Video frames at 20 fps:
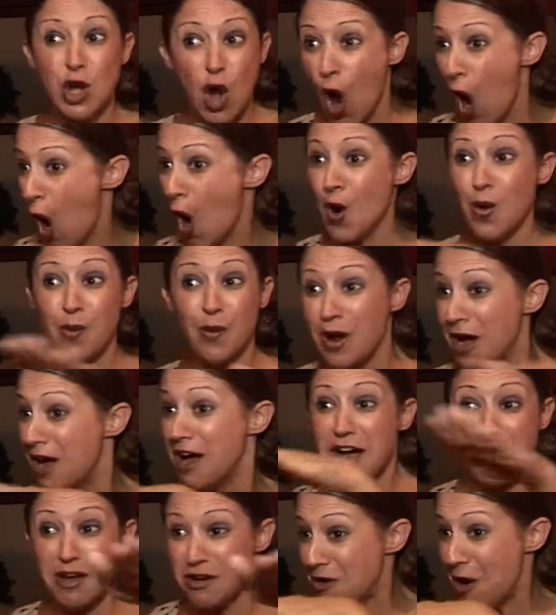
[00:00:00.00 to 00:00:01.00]
no,
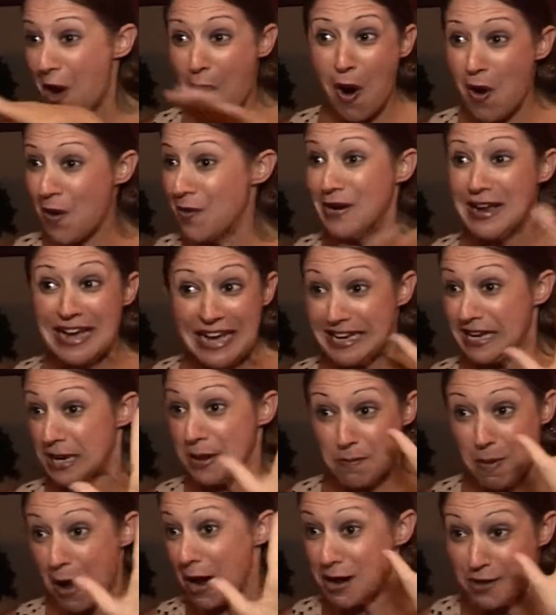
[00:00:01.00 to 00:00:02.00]
no,
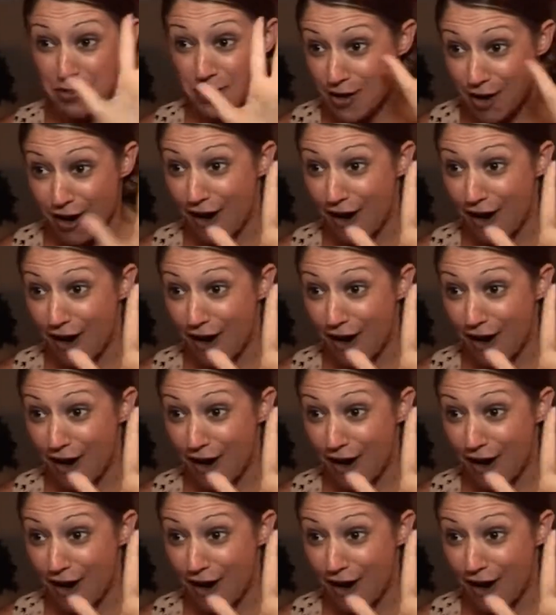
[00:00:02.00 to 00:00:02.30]
get back in the